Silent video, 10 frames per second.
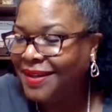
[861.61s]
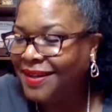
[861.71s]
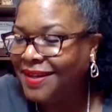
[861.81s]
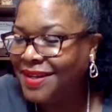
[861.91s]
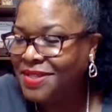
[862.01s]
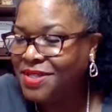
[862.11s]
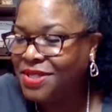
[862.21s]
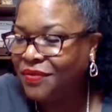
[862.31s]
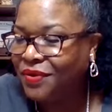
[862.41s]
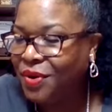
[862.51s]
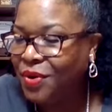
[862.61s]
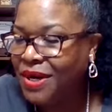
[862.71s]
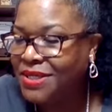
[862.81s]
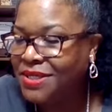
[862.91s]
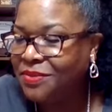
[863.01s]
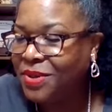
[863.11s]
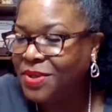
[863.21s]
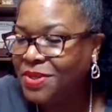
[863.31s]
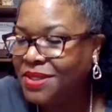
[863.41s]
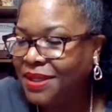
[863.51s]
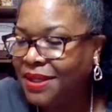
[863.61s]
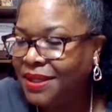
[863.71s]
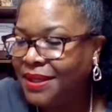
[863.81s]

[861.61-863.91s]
Yes, Jennifer, grace and mercy.